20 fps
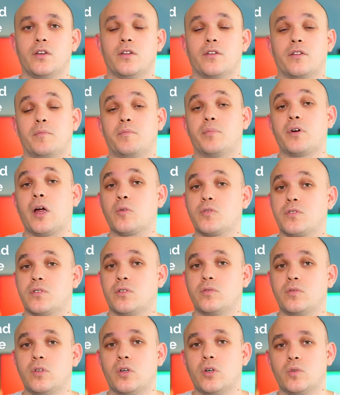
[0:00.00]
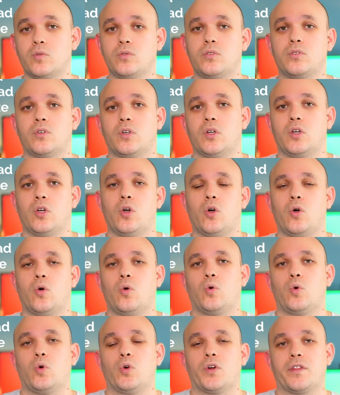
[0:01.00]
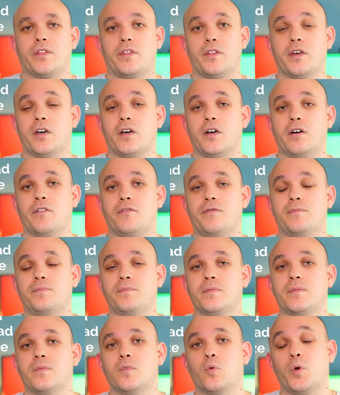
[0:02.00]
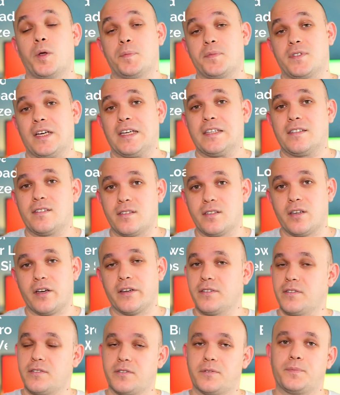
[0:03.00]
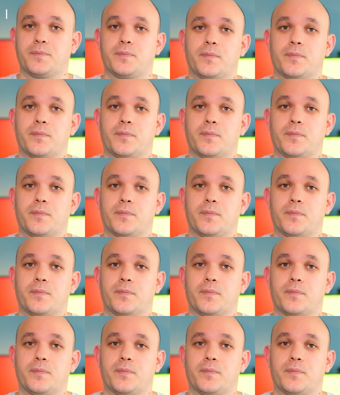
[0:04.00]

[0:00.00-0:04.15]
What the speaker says: the browser load, or the website size.